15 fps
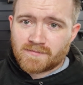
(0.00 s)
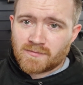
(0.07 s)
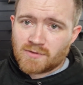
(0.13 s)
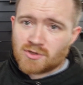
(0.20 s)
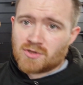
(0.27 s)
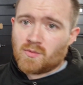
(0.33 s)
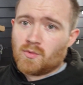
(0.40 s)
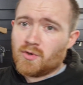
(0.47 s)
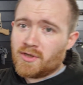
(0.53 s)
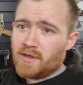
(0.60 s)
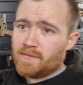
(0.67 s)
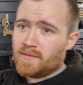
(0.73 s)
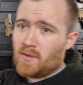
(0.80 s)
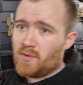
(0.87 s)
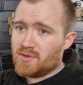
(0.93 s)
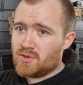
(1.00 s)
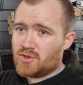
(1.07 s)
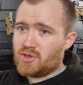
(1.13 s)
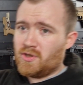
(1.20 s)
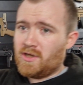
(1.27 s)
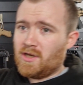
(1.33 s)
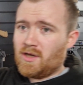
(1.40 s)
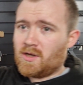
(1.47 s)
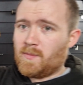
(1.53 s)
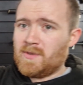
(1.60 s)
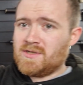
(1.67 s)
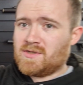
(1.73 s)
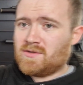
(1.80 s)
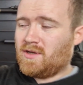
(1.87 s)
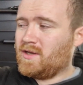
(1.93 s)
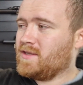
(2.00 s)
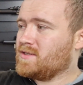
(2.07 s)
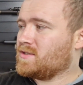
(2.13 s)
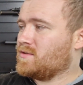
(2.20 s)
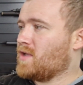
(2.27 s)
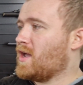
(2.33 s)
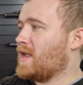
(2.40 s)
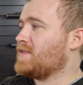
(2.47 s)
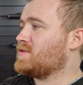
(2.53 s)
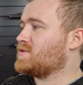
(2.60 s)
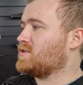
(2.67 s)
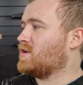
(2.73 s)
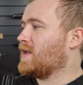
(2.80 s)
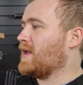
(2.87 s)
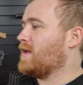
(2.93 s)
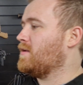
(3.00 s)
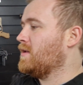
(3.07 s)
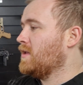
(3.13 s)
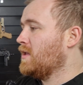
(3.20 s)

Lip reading: just to warn you, I wasn't shooting it like a pistol like this. I had the stock out.